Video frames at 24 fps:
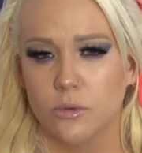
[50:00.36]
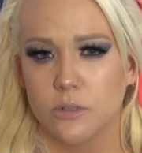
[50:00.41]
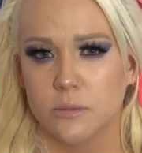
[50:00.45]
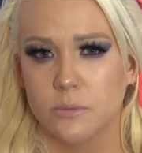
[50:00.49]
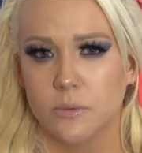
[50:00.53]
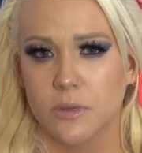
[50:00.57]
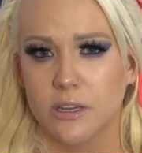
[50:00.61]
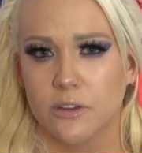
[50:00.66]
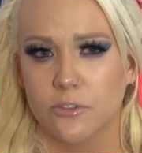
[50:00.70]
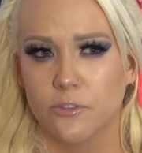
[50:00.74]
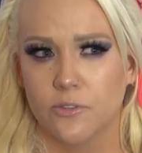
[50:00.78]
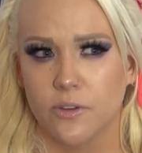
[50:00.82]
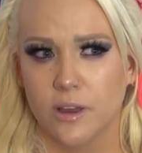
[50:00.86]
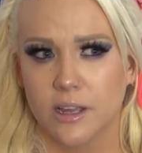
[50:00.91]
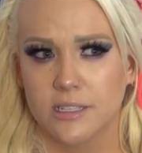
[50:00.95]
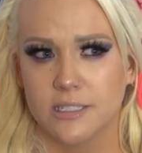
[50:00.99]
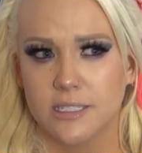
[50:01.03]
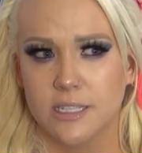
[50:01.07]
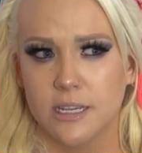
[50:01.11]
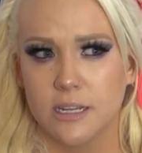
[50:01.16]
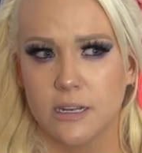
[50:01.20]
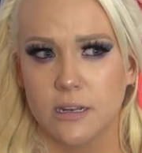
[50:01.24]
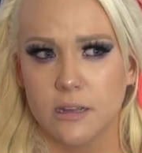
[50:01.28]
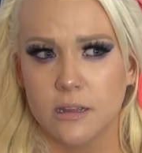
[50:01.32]
was being
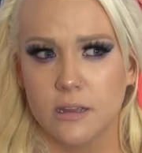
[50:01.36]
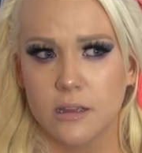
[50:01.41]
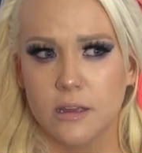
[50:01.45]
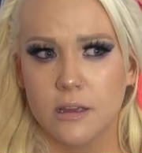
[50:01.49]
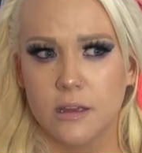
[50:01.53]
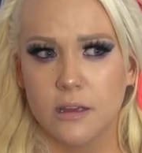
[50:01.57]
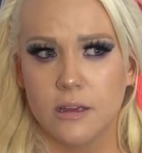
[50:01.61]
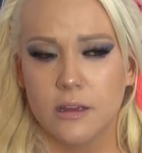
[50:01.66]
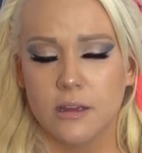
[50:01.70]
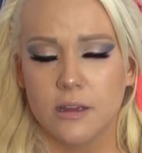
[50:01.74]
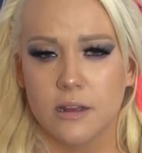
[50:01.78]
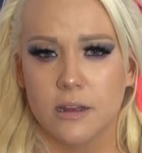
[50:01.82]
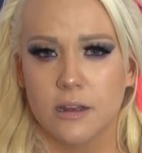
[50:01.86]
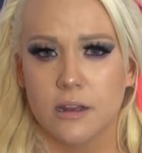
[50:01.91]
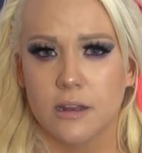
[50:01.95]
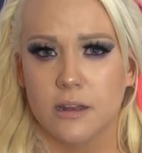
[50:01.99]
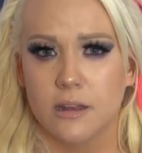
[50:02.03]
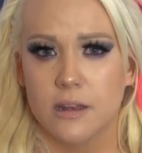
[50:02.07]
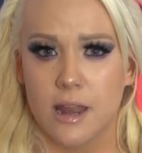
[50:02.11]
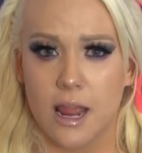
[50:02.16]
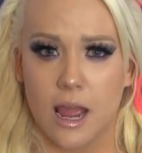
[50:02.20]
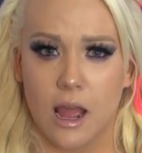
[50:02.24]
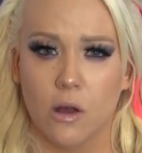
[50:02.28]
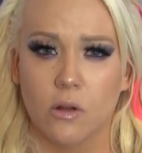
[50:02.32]
affected
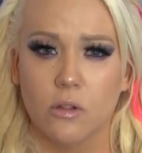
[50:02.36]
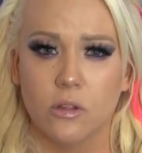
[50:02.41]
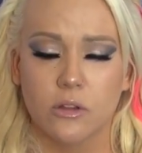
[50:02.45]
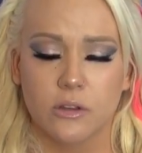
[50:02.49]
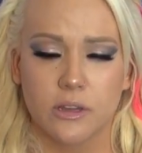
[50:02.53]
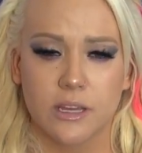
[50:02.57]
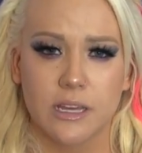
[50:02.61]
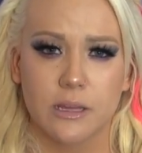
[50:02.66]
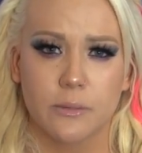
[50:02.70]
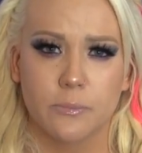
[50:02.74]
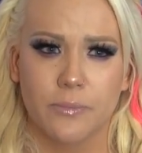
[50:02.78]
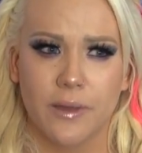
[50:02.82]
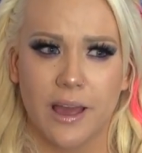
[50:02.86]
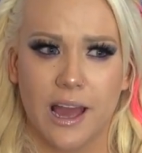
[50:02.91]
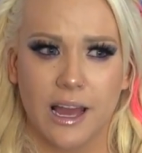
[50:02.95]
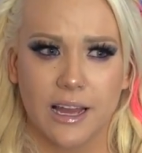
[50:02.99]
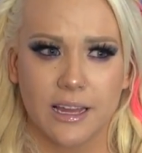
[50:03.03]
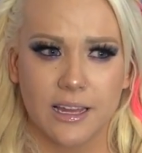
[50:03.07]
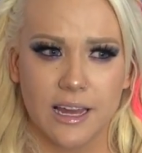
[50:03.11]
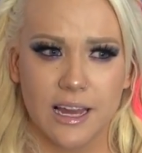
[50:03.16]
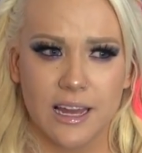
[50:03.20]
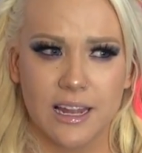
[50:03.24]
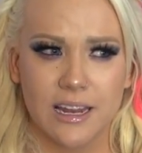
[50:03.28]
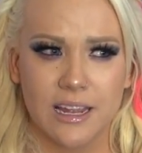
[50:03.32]
now looking
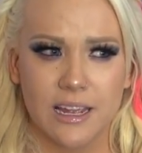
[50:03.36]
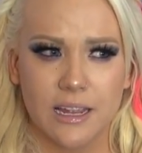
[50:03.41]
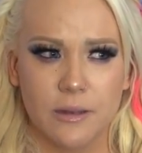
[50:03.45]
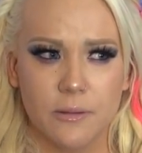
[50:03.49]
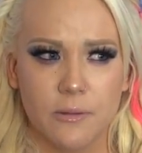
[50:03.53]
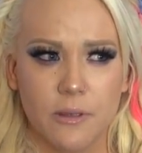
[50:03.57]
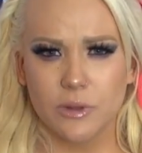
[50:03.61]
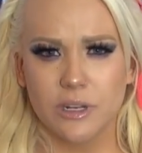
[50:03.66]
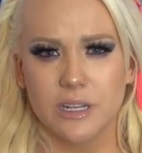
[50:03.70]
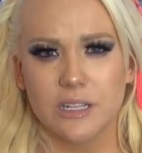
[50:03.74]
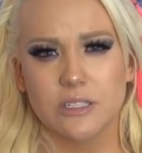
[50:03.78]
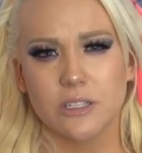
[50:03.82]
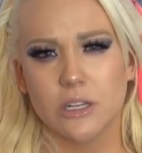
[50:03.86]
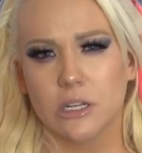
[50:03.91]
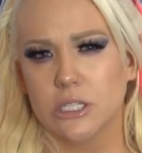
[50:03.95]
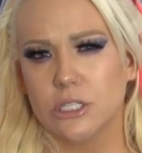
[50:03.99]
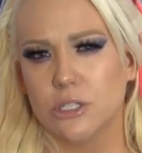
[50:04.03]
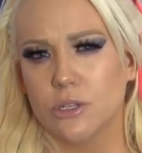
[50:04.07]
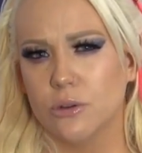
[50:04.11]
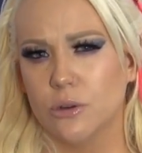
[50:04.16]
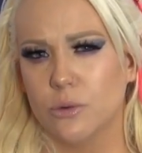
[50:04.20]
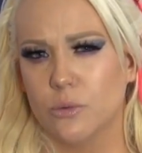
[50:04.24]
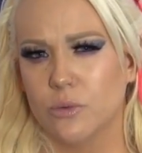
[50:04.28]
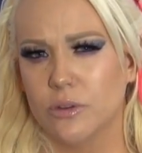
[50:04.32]
back at it. But it's
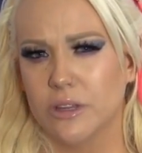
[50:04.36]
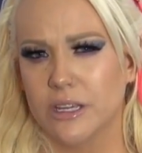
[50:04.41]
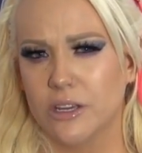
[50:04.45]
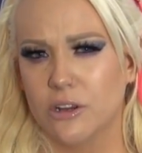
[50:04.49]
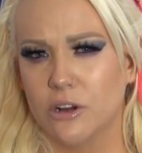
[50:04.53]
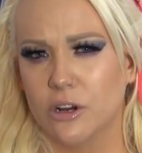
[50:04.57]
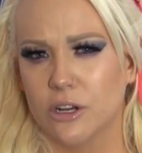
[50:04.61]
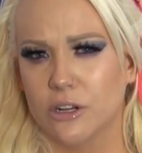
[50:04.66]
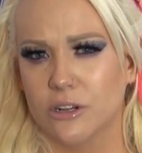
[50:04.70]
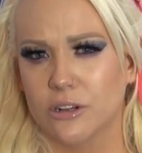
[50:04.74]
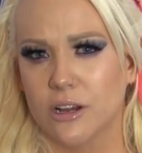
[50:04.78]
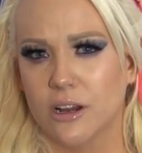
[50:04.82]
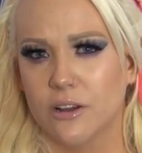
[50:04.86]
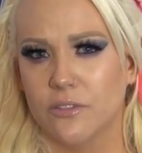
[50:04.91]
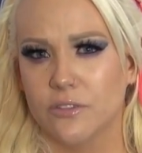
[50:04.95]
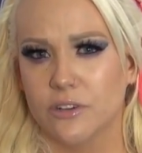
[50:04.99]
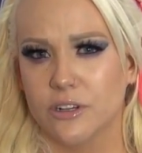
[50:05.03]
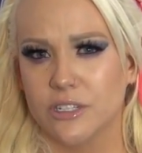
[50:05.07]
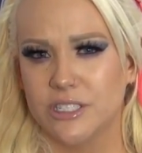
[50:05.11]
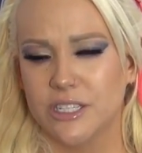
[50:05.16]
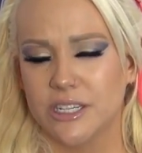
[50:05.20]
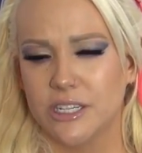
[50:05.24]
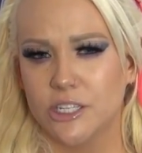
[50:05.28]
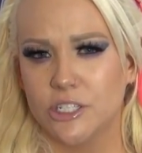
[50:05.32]
also a really hard
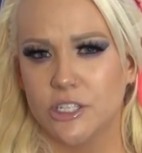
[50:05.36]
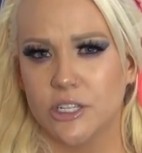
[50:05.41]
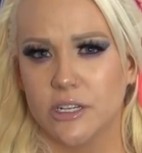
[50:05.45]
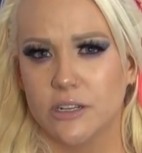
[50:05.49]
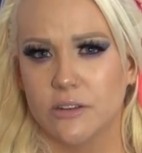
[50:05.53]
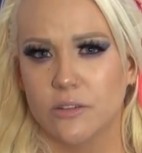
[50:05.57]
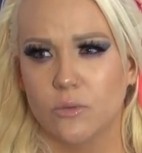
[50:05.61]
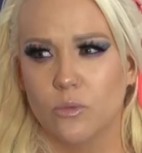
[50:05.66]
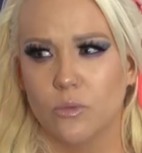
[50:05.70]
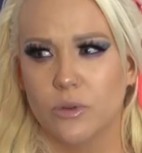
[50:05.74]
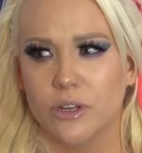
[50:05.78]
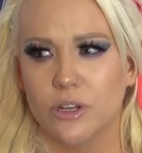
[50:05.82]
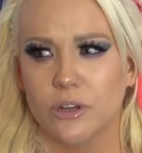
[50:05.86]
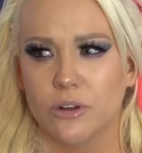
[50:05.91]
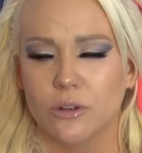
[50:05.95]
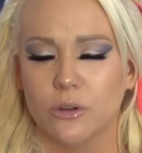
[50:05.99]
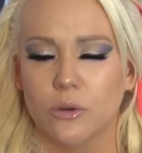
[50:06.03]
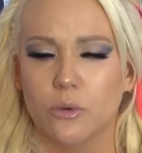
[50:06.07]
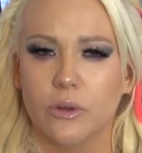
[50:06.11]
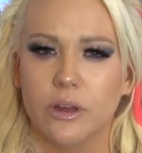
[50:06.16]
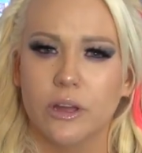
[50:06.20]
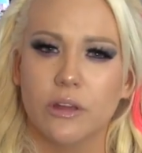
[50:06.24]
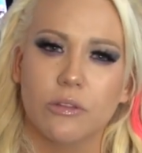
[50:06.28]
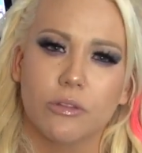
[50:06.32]
conversation when you're
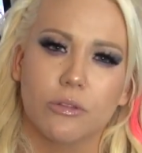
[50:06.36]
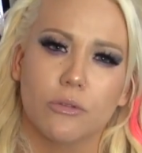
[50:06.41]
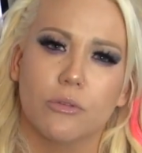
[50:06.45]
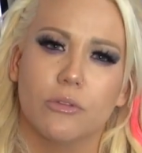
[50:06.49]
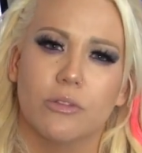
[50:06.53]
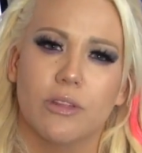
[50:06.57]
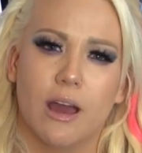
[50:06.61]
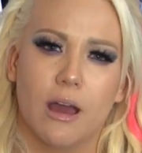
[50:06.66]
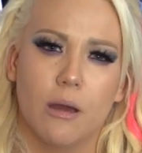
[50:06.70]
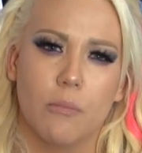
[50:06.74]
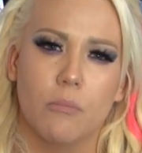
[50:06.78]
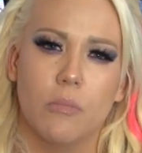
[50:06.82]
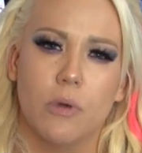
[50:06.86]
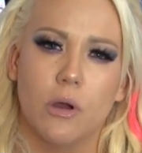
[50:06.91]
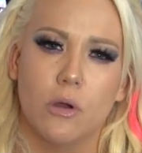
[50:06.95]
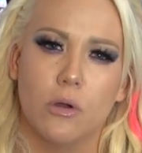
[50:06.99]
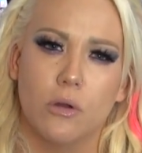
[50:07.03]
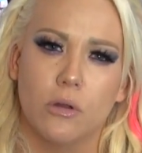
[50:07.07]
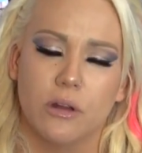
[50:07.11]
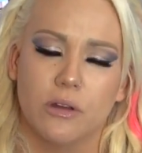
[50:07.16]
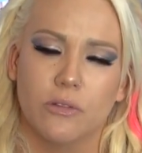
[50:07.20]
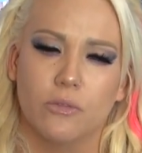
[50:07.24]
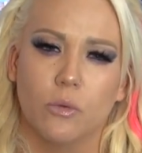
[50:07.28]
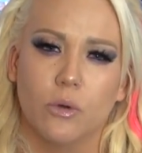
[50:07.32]
going through that
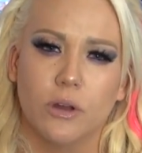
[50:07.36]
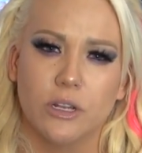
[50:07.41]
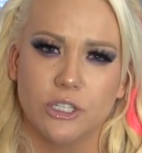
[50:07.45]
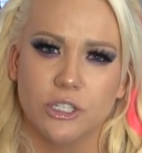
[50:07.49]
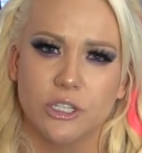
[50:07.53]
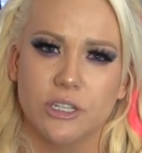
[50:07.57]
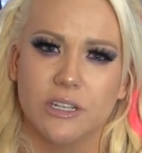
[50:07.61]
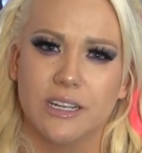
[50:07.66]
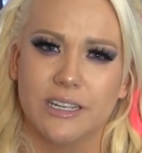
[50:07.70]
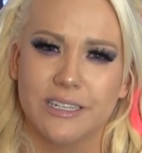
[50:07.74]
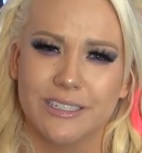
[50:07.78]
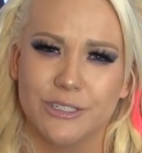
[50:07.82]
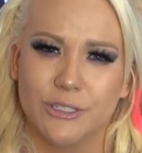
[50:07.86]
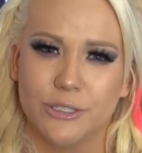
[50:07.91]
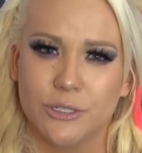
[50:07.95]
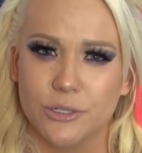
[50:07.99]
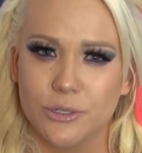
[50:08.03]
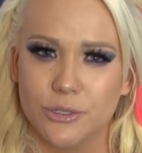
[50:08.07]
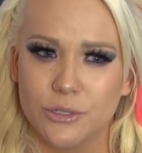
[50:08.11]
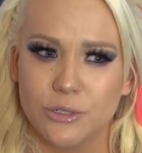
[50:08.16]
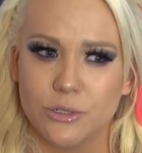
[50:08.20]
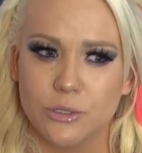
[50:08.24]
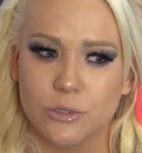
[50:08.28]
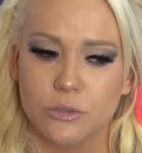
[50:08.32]
mode of what should I
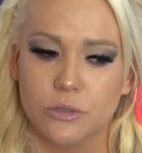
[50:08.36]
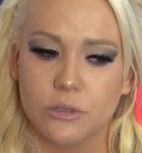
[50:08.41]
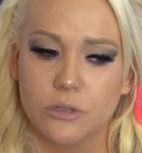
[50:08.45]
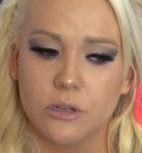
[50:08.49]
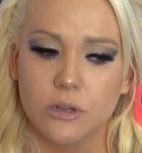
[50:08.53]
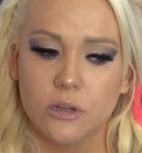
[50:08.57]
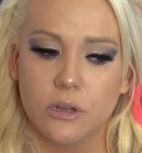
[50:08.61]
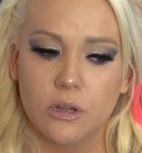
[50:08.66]
do?